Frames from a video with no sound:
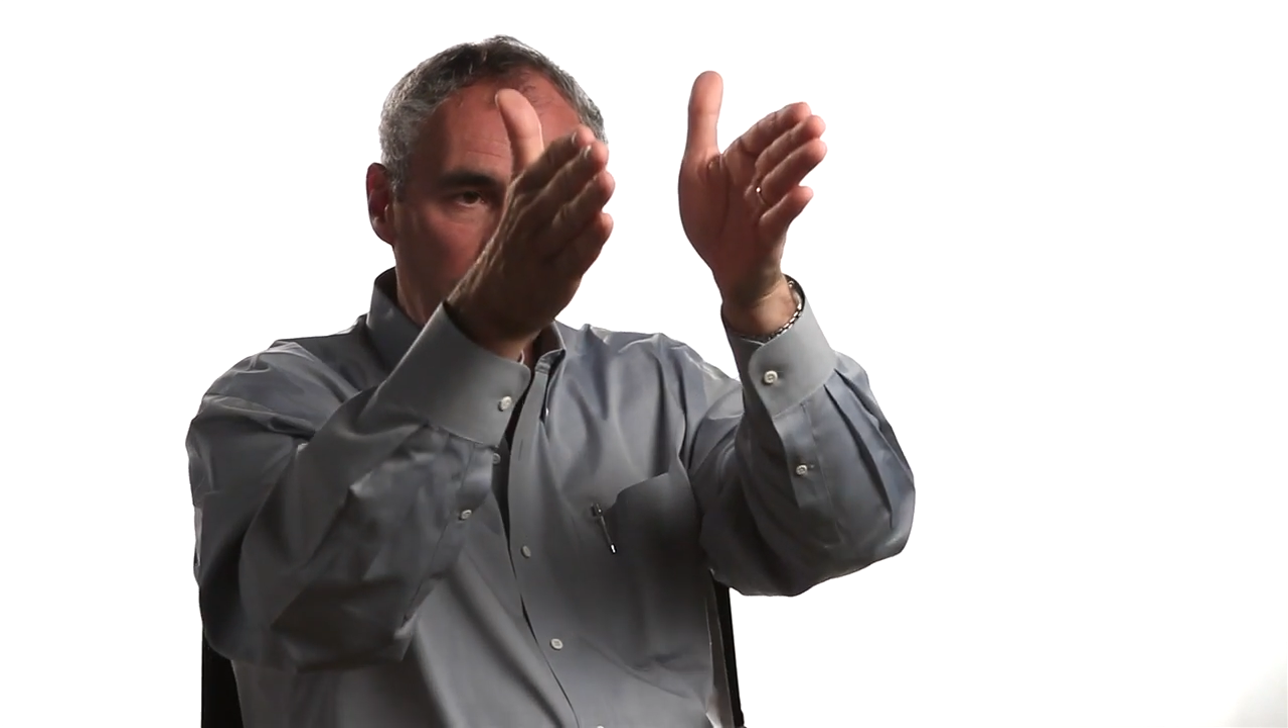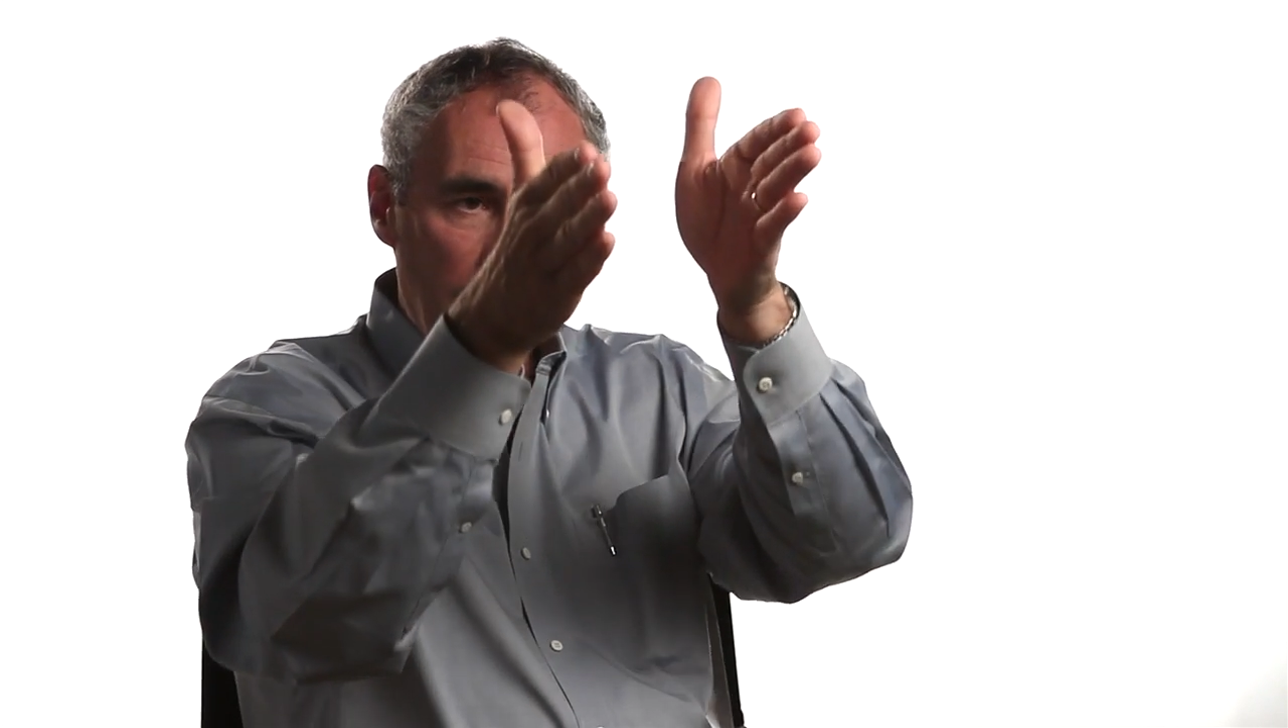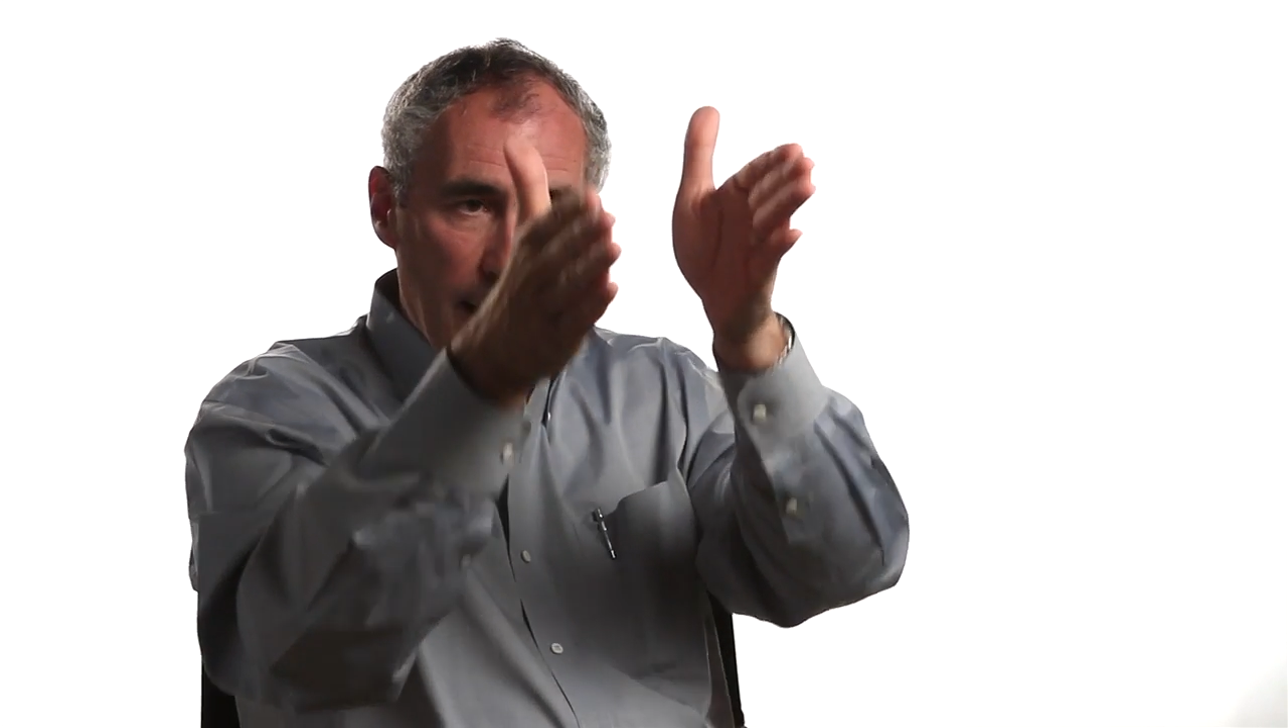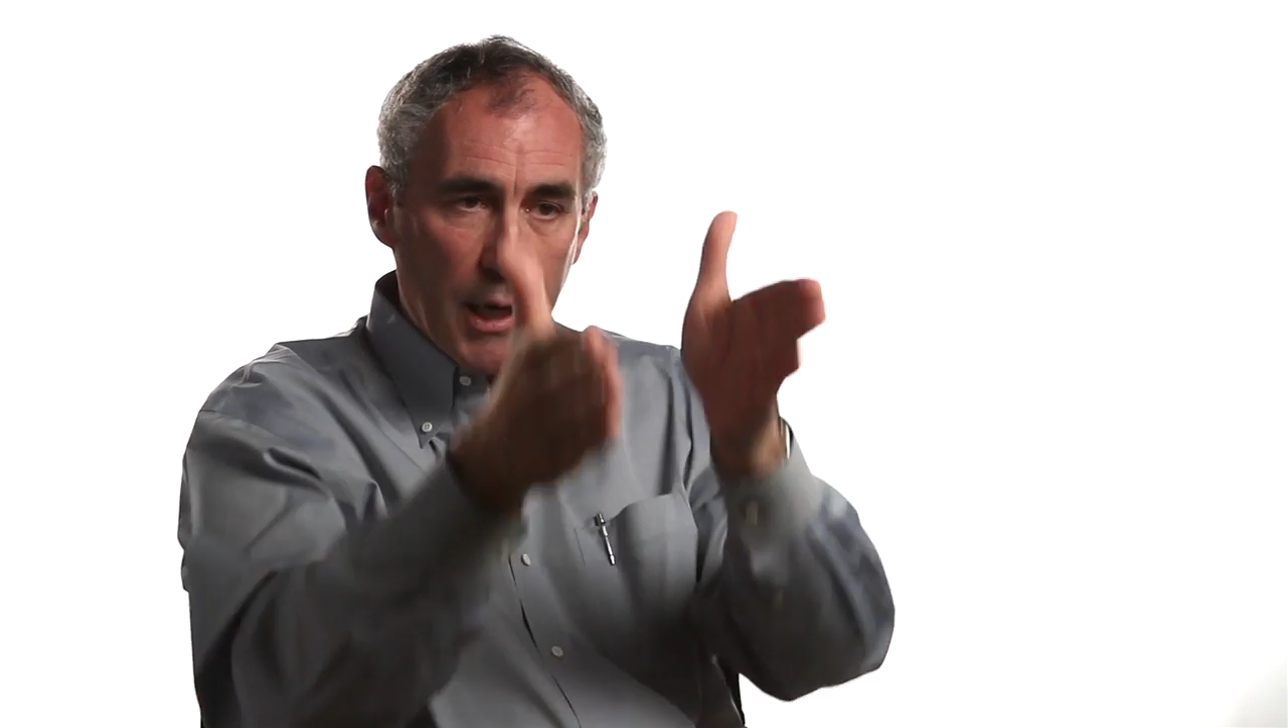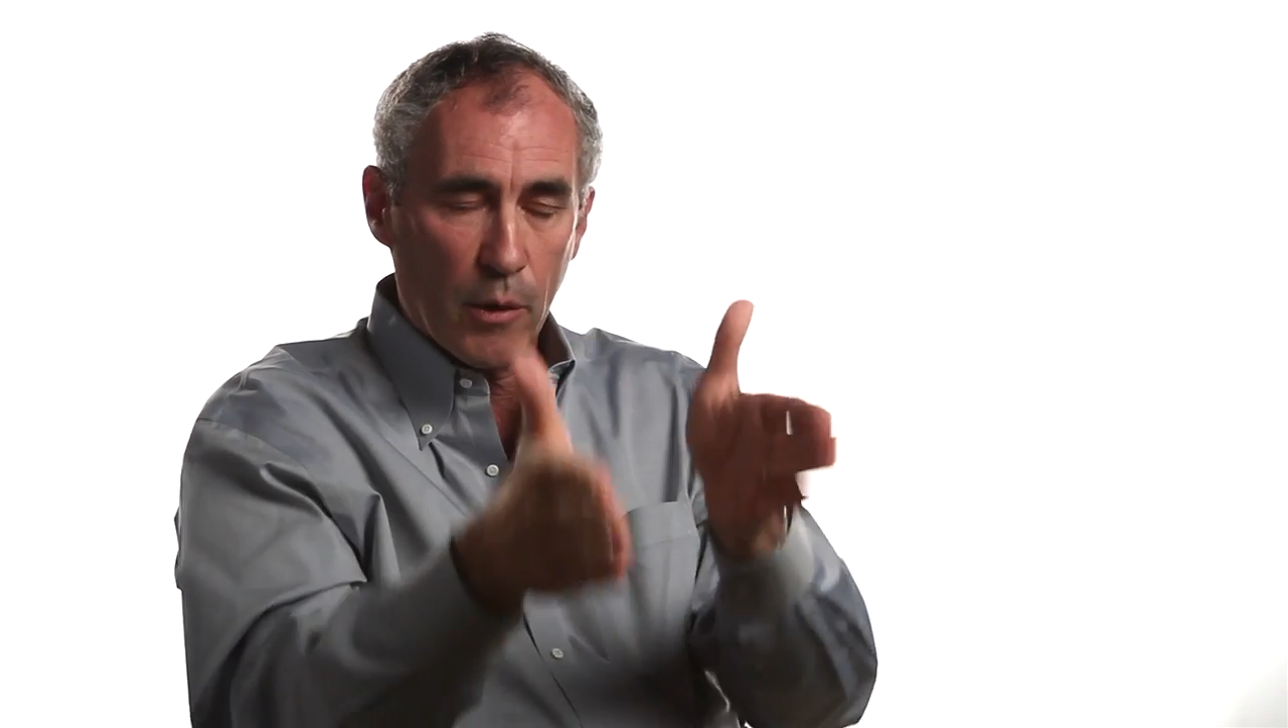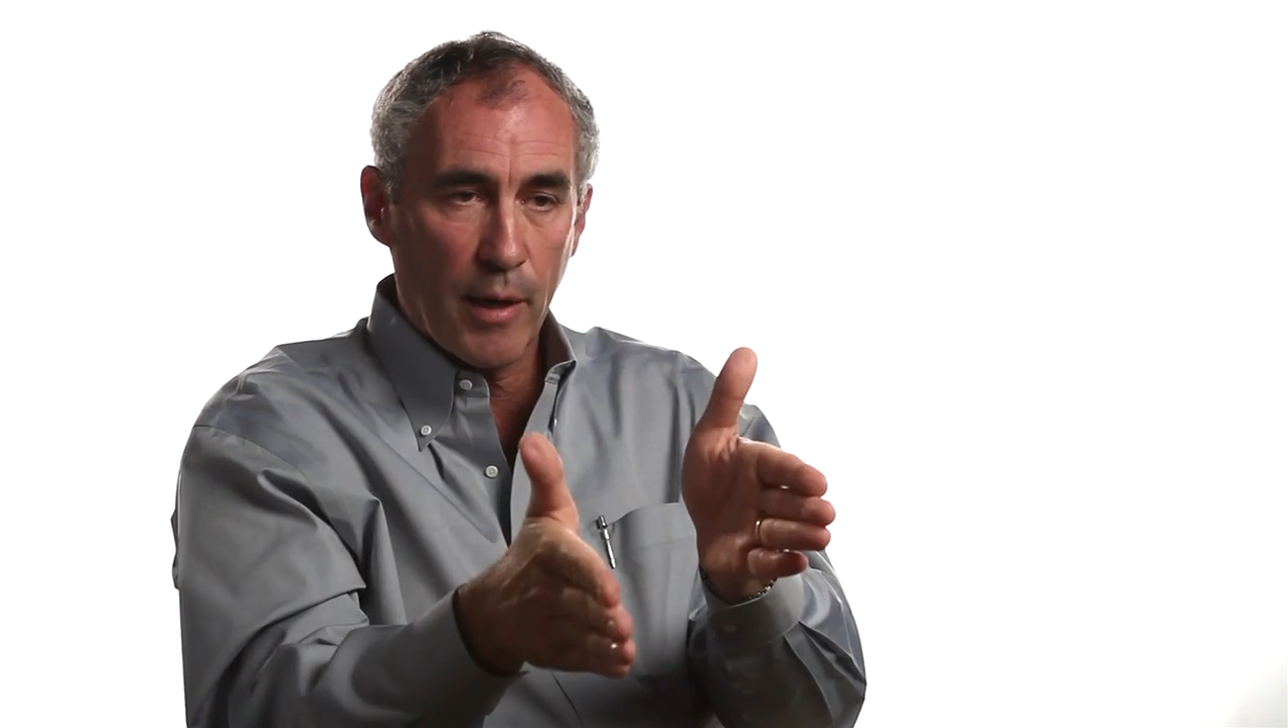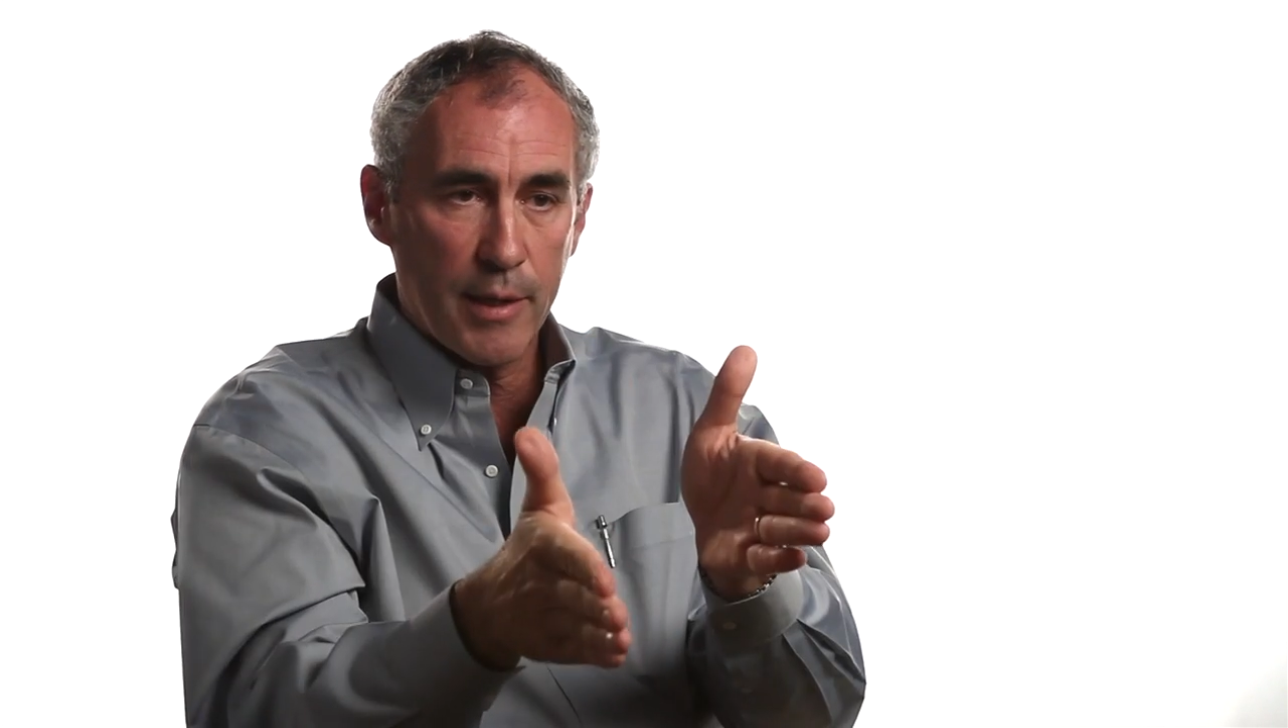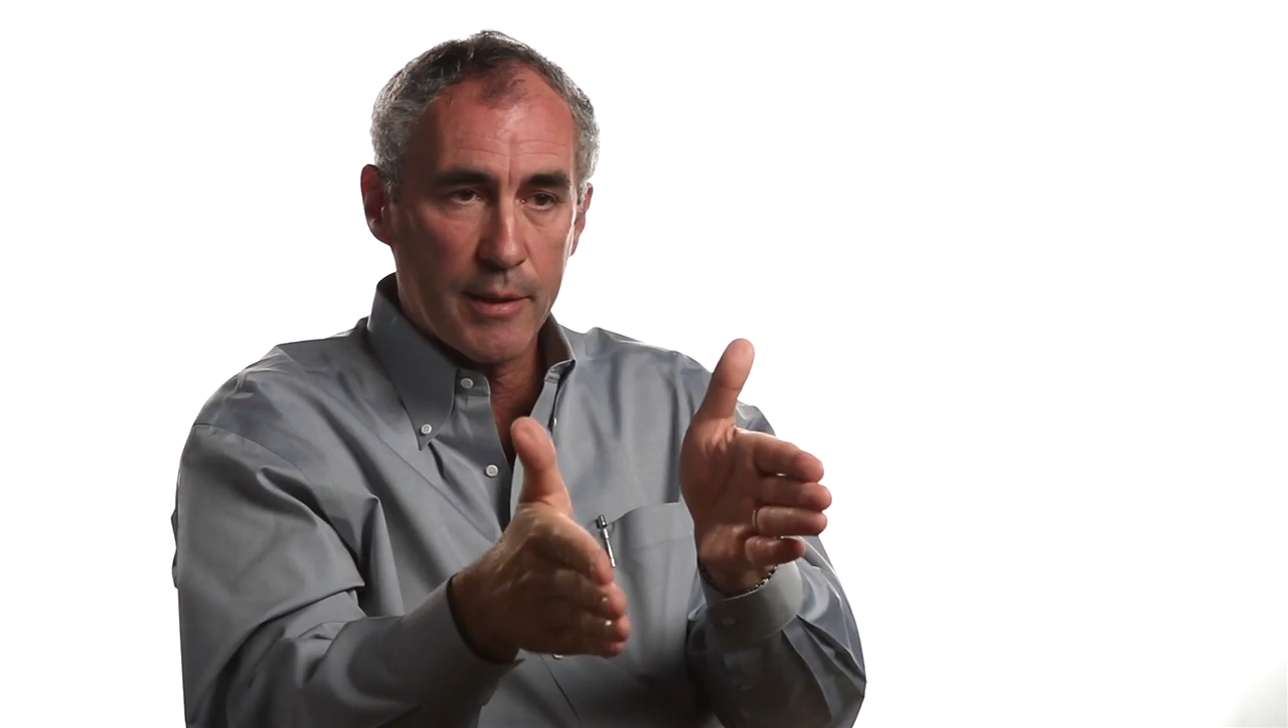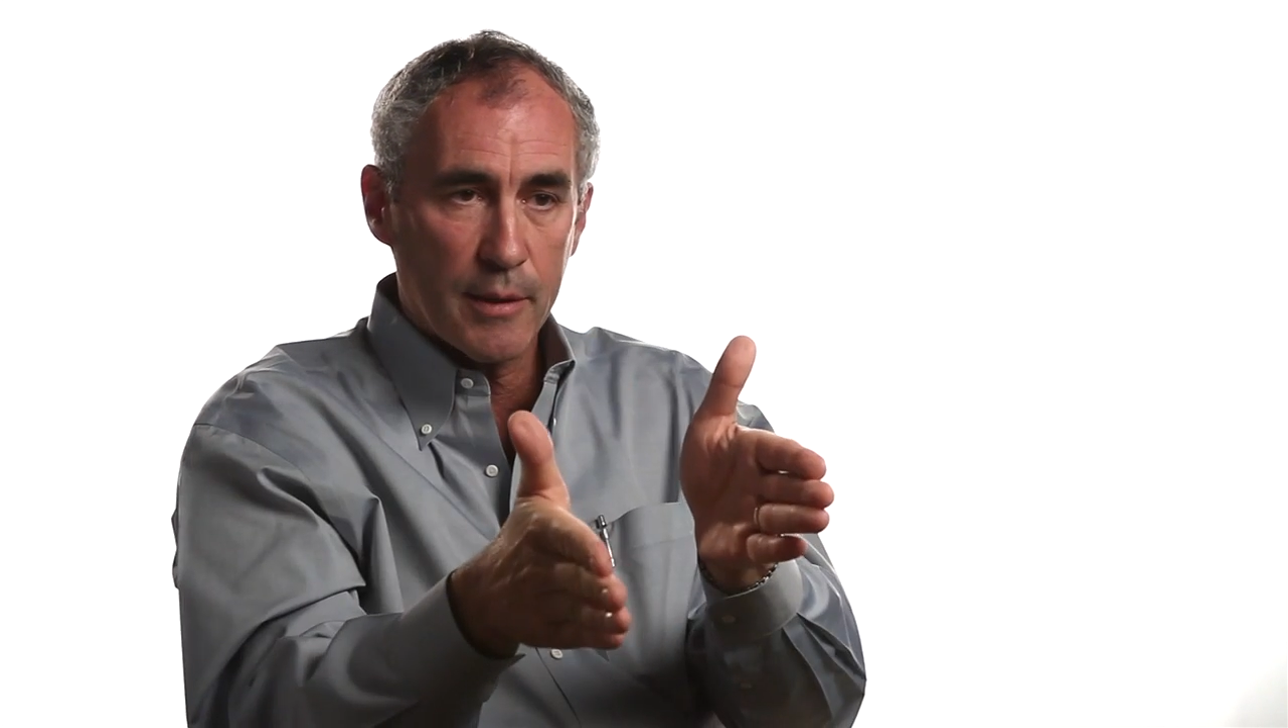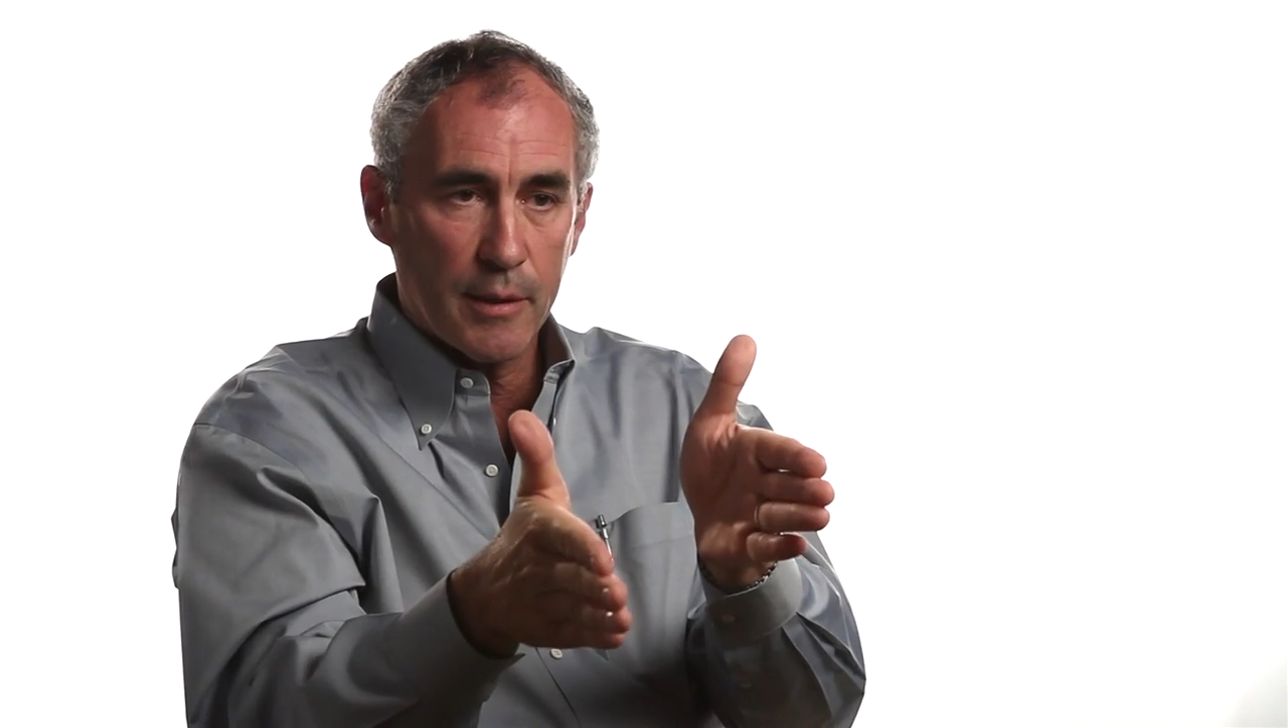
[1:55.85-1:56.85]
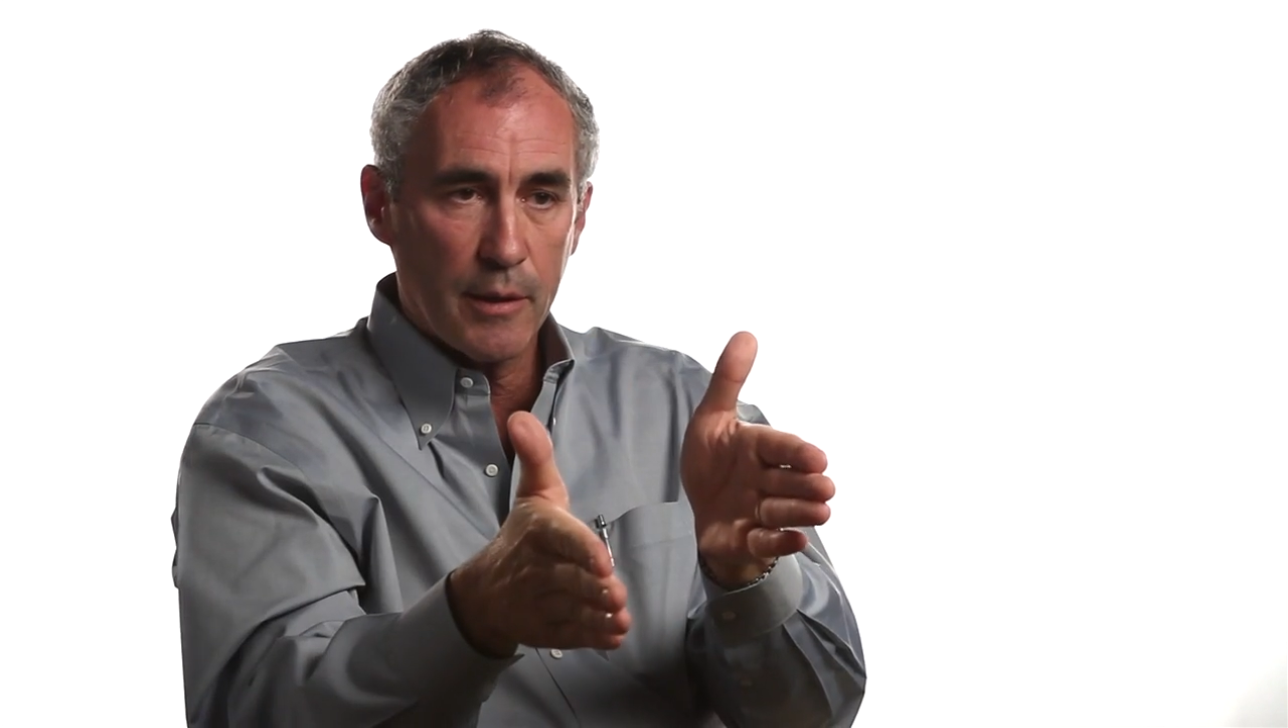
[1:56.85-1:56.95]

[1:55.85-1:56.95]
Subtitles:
categorize it,